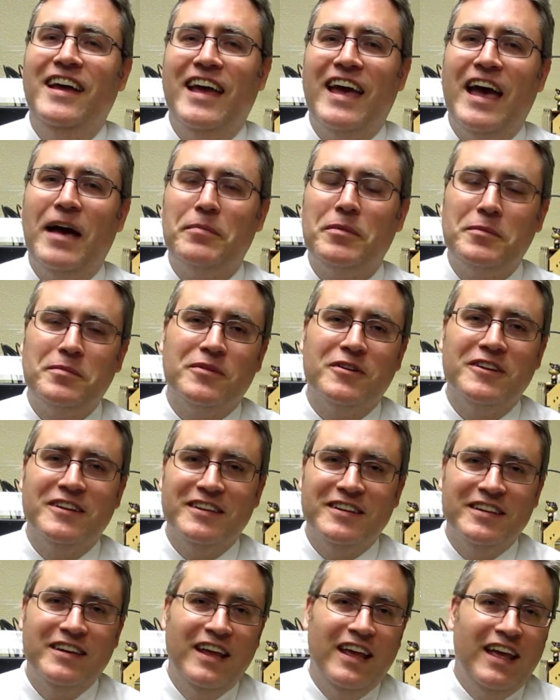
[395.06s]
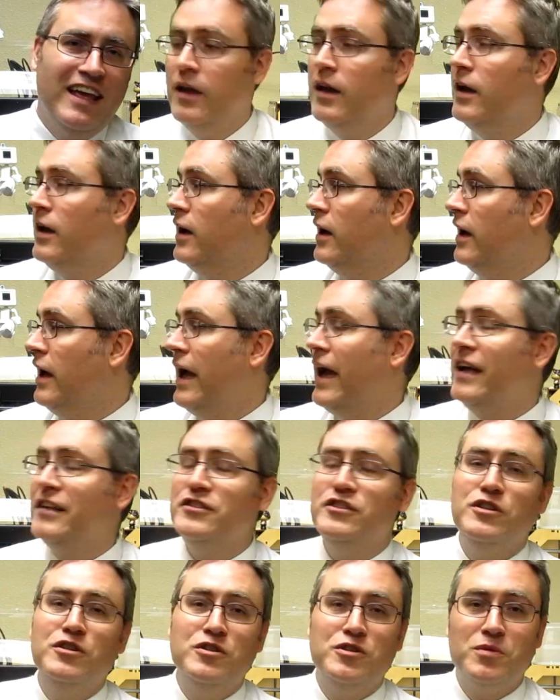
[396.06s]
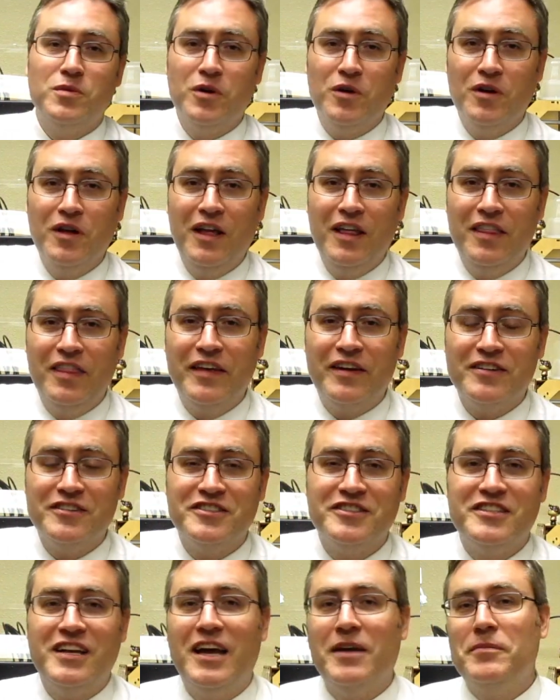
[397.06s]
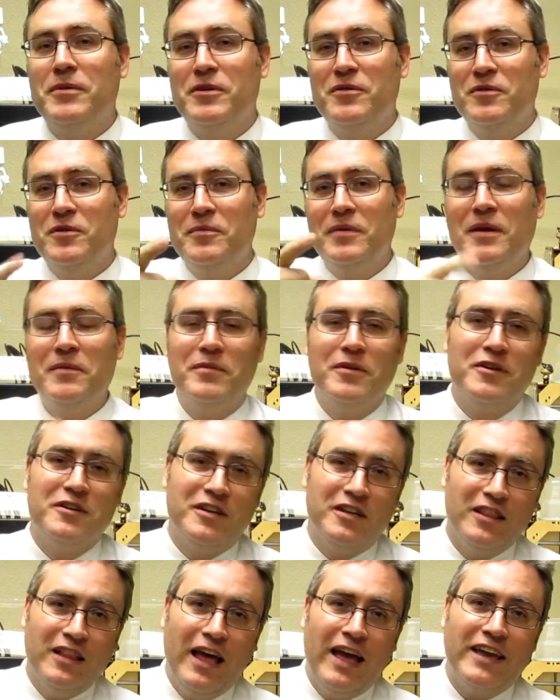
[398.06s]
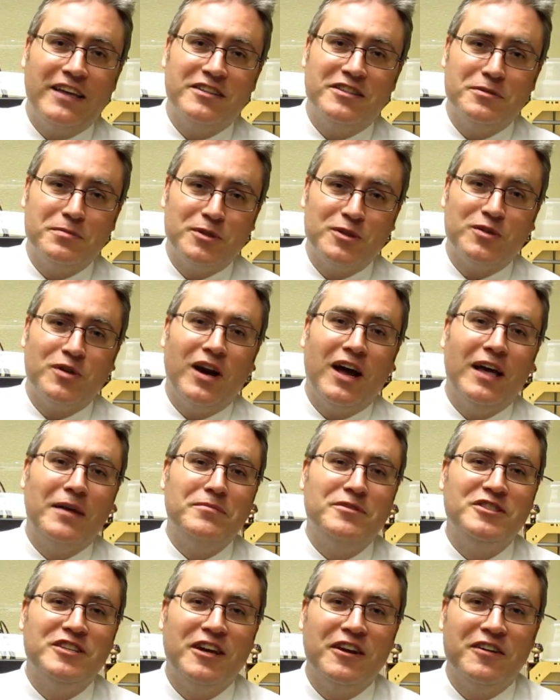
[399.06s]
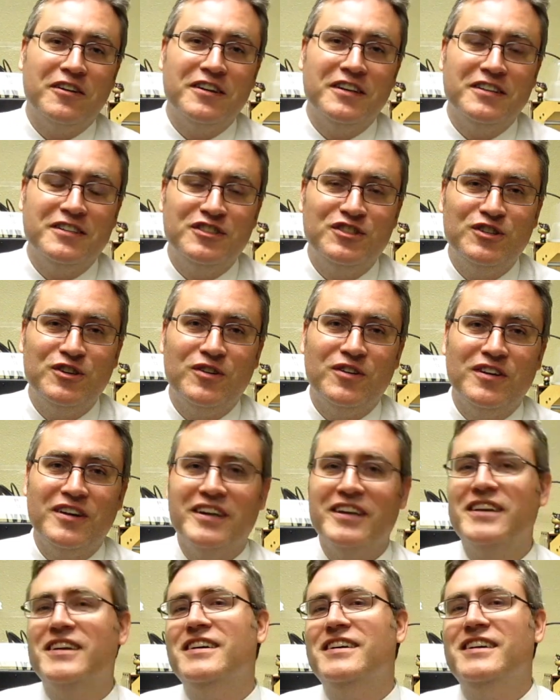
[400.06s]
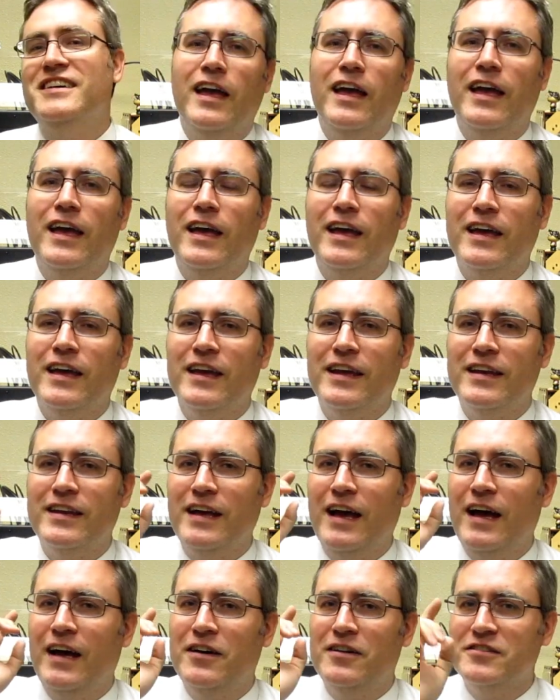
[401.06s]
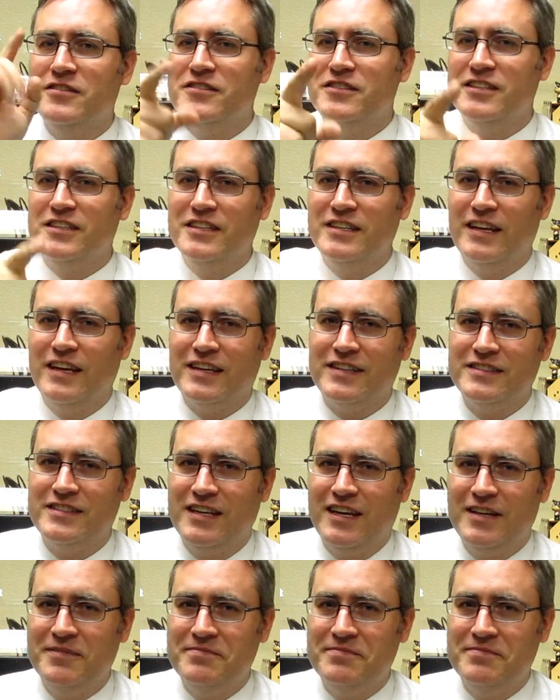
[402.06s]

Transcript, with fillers: Happy printing. Uh, as usual, there's Simon. Remember to like, subscribe, share, and enjoy. And I'll see you next